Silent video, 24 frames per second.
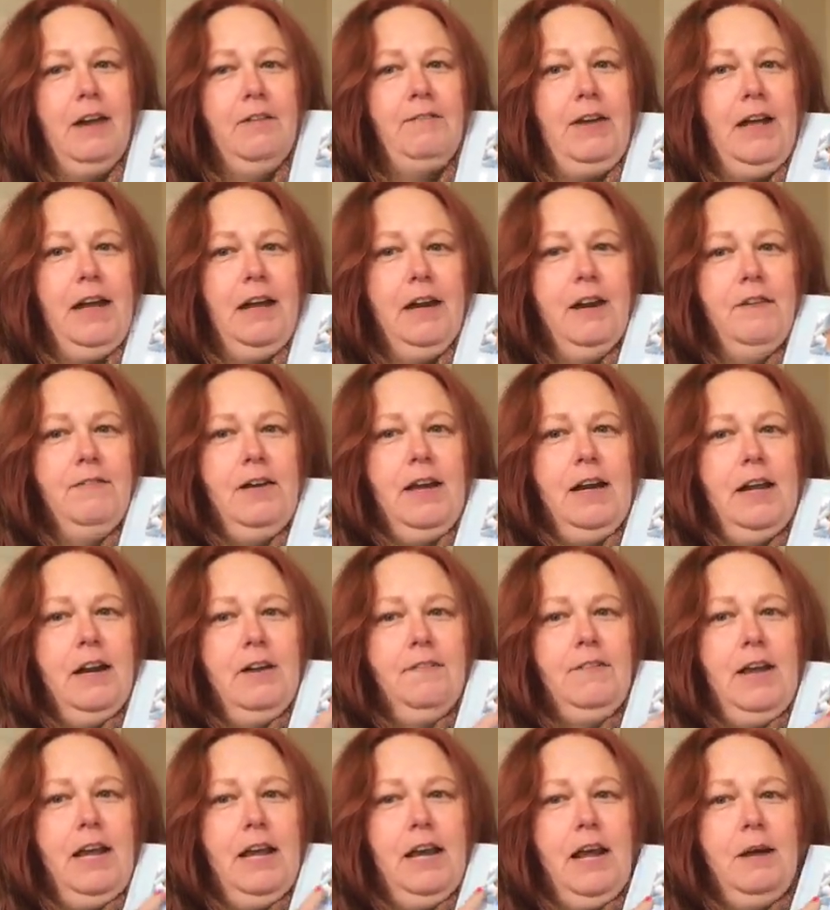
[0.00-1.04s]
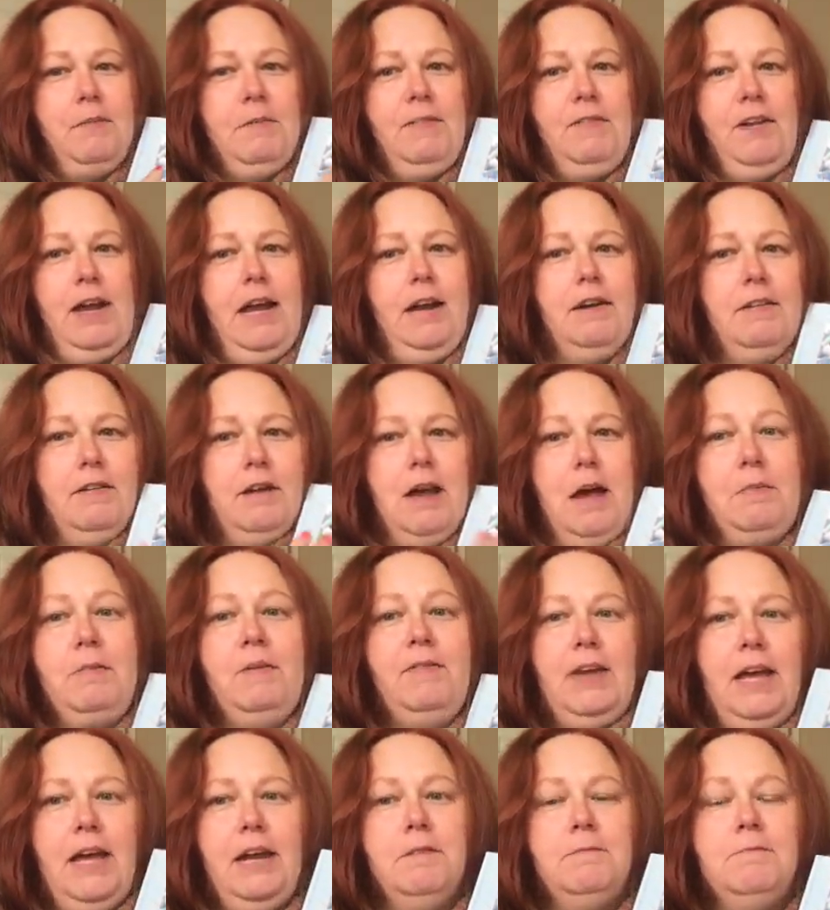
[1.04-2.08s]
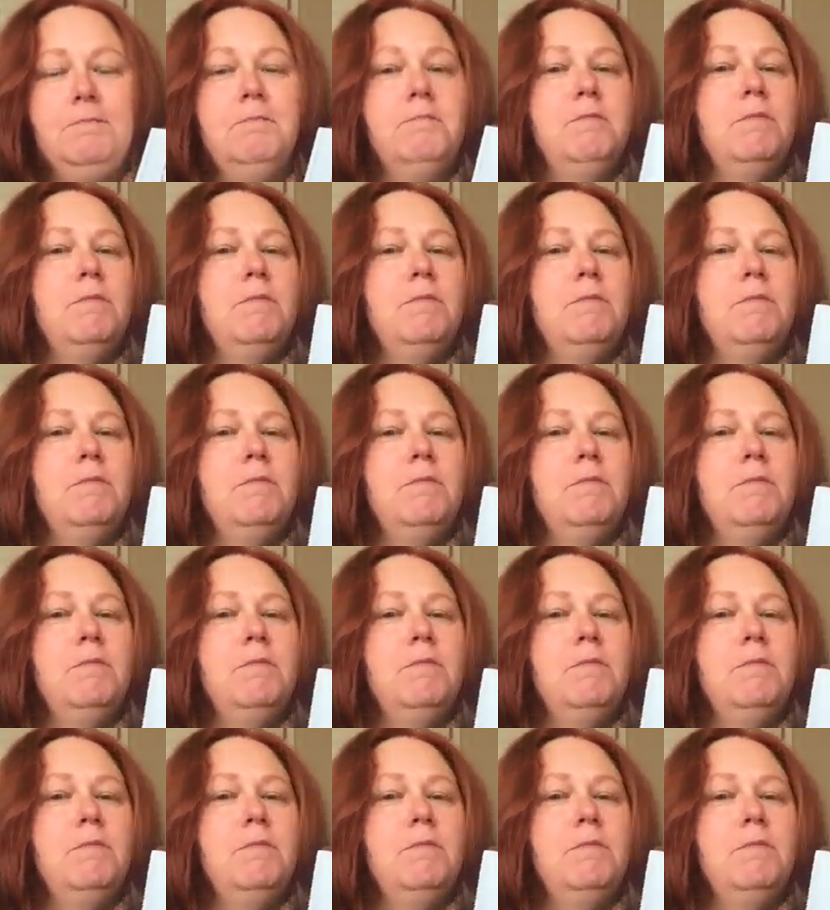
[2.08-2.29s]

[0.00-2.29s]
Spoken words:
a fan, a fan, a fan. I'm a fan. I'm a fan.